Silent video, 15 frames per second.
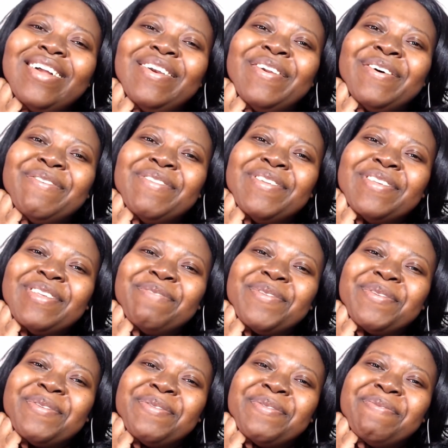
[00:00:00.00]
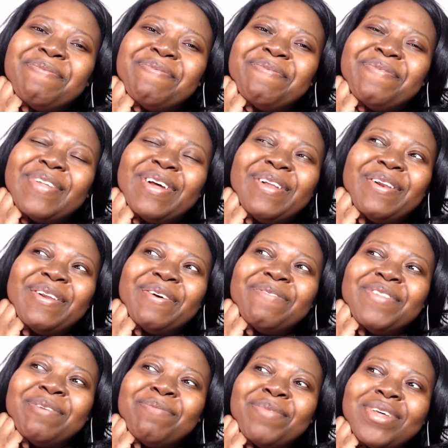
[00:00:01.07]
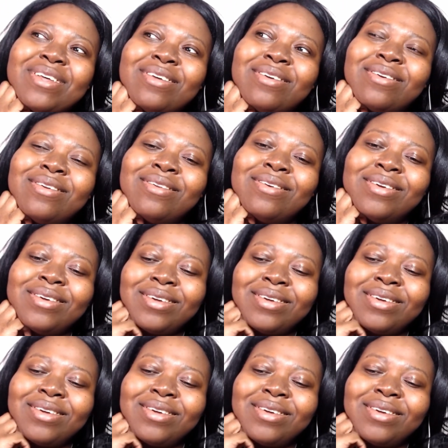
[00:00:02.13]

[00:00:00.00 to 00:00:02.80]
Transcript: I love this episode. I loved it, man.